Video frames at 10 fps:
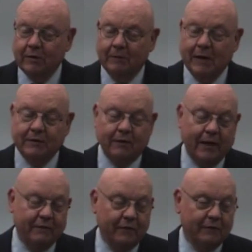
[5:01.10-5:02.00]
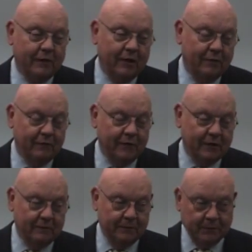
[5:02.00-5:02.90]
about the life
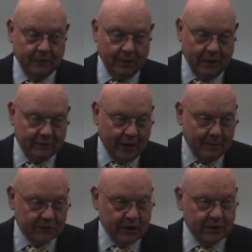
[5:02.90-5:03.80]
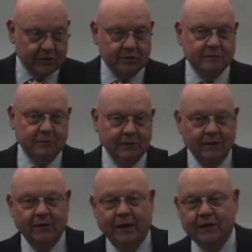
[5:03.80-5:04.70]
of Thomas Edison,
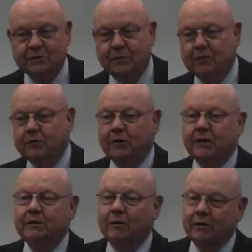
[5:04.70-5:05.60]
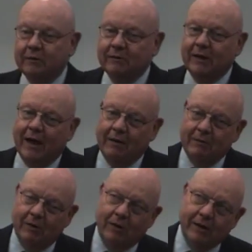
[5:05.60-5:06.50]
and it's built on
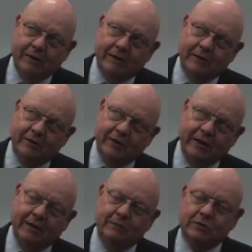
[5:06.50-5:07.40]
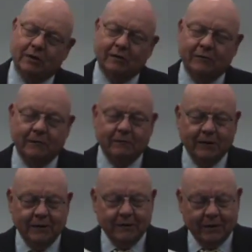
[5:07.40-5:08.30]
the themes of
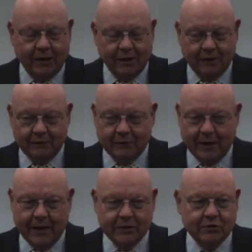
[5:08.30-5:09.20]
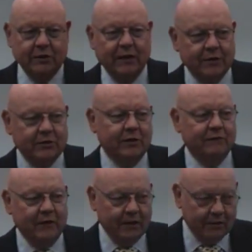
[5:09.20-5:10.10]
Edison as the
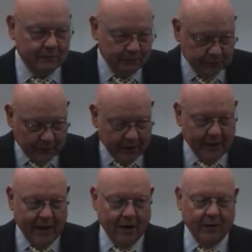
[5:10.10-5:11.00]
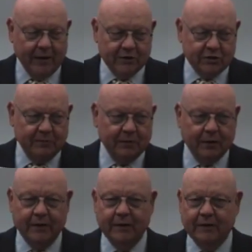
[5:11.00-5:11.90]
inventor and how he
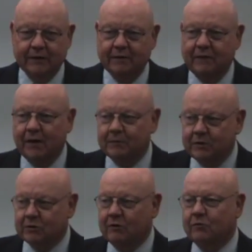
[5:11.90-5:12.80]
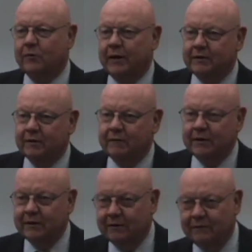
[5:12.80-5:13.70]
stimulated and developed his own
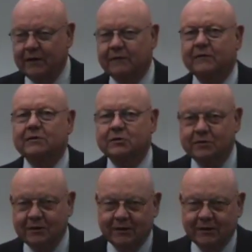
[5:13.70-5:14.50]
creativity and inventiveness,